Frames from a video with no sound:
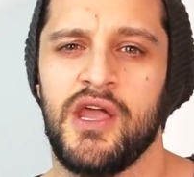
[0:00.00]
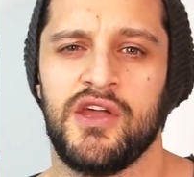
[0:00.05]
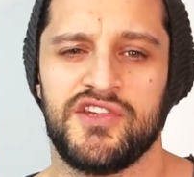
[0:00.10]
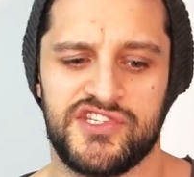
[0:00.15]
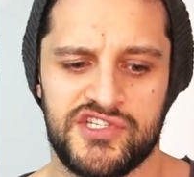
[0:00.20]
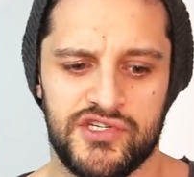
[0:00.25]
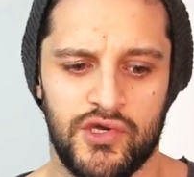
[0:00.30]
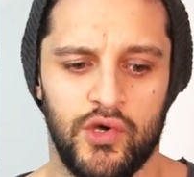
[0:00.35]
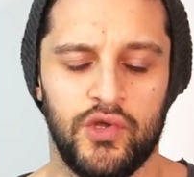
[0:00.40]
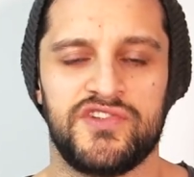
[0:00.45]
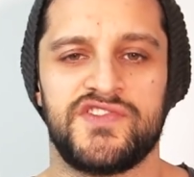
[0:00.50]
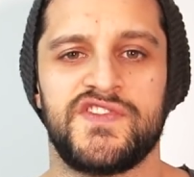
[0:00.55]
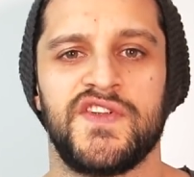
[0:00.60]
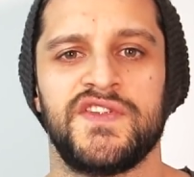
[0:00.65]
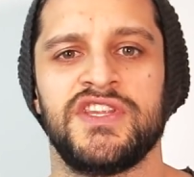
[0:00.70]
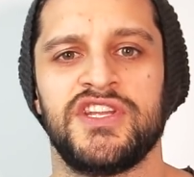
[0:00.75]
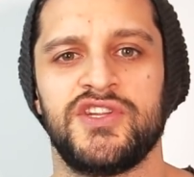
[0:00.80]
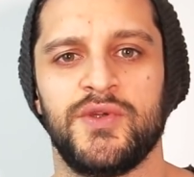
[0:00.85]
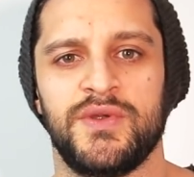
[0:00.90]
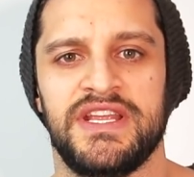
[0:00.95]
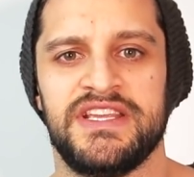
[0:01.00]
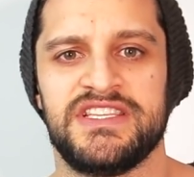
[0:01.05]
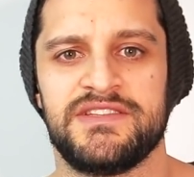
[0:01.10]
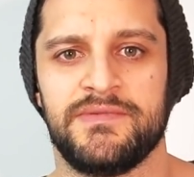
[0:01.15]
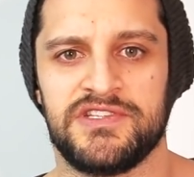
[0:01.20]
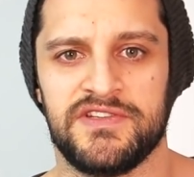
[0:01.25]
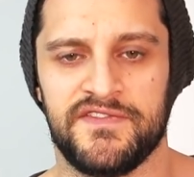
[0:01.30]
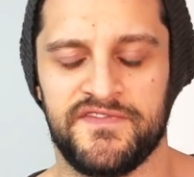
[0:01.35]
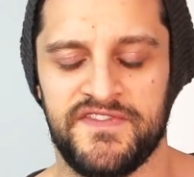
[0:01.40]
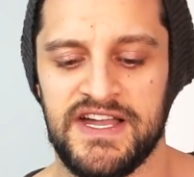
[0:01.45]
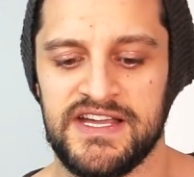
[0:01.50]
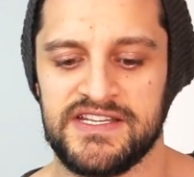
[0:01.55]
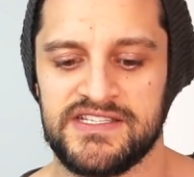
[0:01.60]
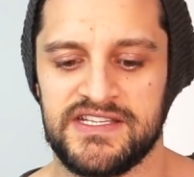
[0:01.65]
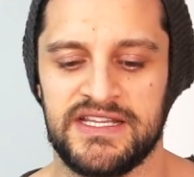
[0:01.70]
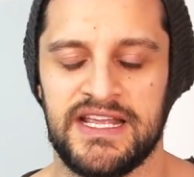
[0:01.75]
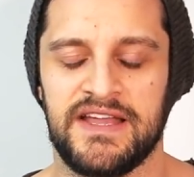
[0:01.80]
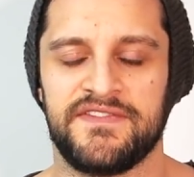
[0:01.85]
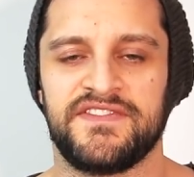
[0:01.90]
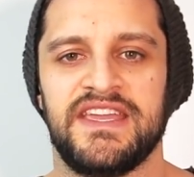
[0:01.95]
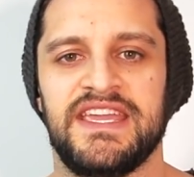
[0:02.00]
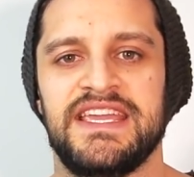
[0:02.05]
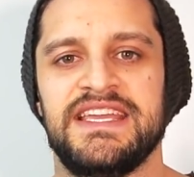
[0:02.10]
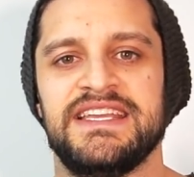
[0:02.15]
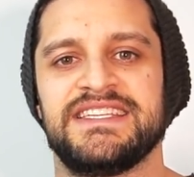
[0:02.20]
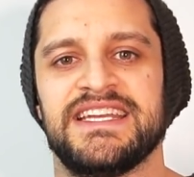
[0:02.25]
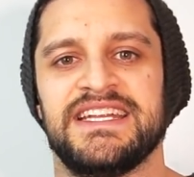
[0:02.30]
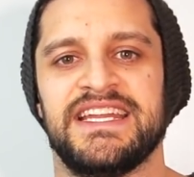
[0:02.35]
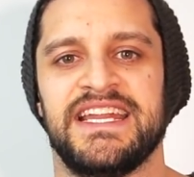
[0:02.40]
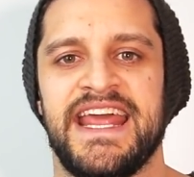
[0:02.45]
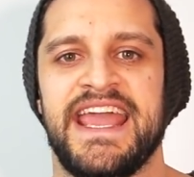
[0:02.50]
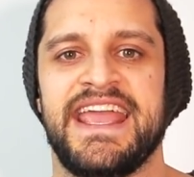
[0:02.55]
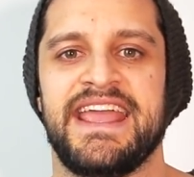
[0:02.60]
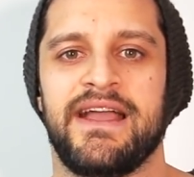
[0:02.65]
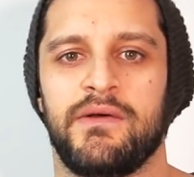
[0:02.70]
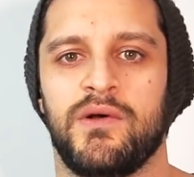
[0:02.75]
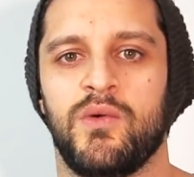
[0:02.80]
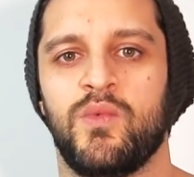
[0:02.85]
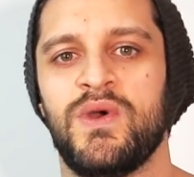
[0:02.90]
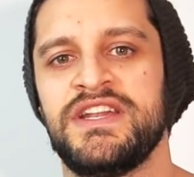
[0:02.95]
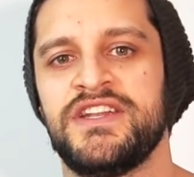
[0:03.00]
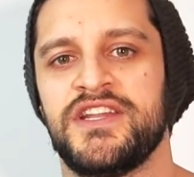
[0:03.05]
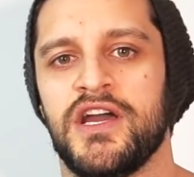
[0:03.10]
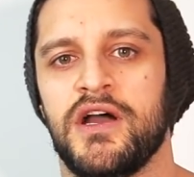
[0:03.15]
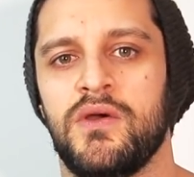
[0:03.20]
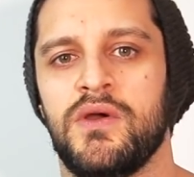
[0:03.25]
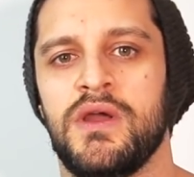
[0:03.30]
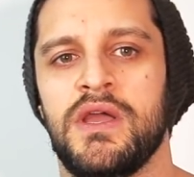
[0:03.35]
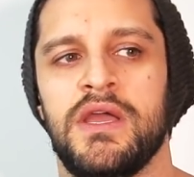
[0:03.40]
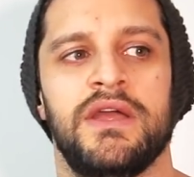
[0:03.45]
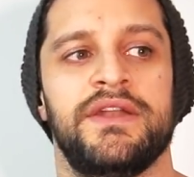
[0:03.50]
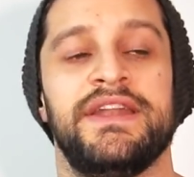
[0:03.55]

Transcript: So all of a sudden they're doing intermittent fasting, they have to eat in an eight hour window.